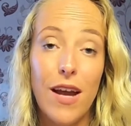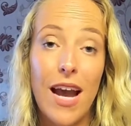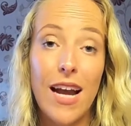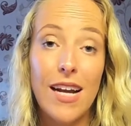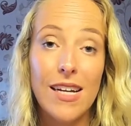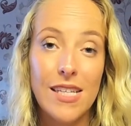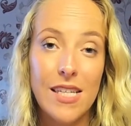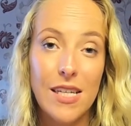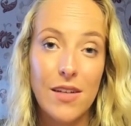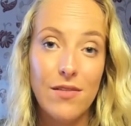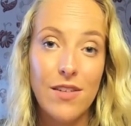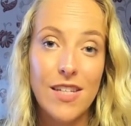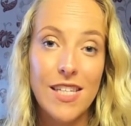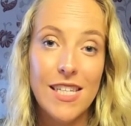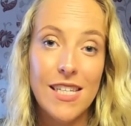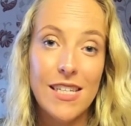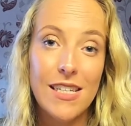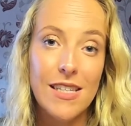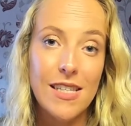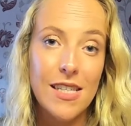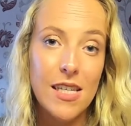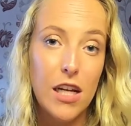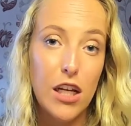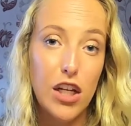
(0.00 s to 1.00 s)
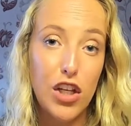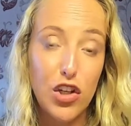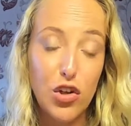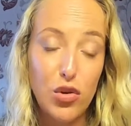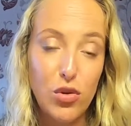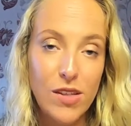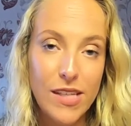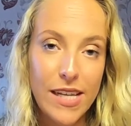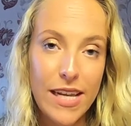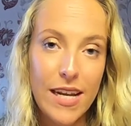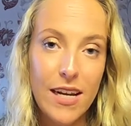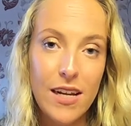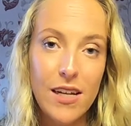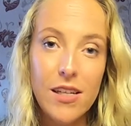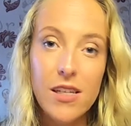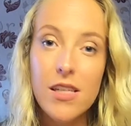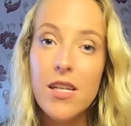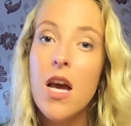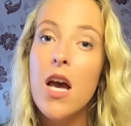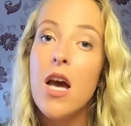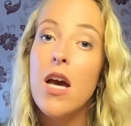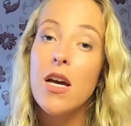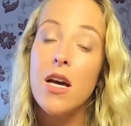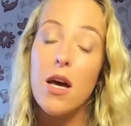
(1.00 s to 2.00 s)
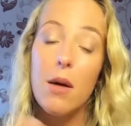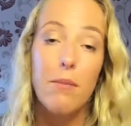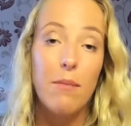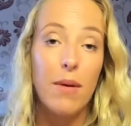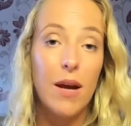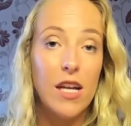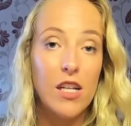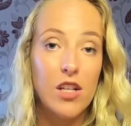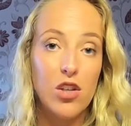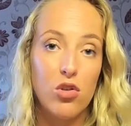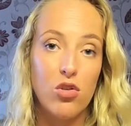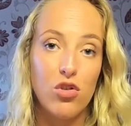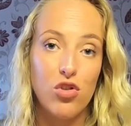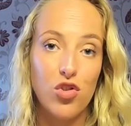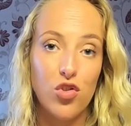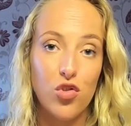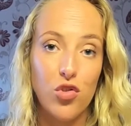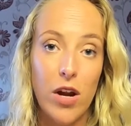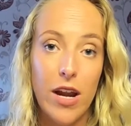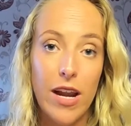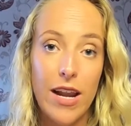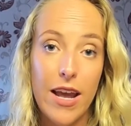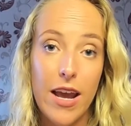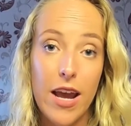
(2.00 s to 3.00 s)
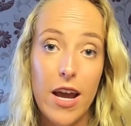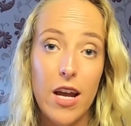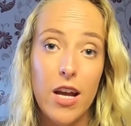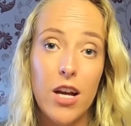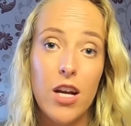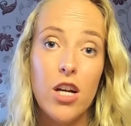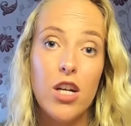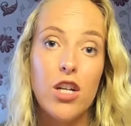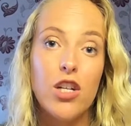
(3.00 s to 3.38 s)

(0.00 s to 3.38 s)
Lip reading: activities in New Zealand compared to Australia.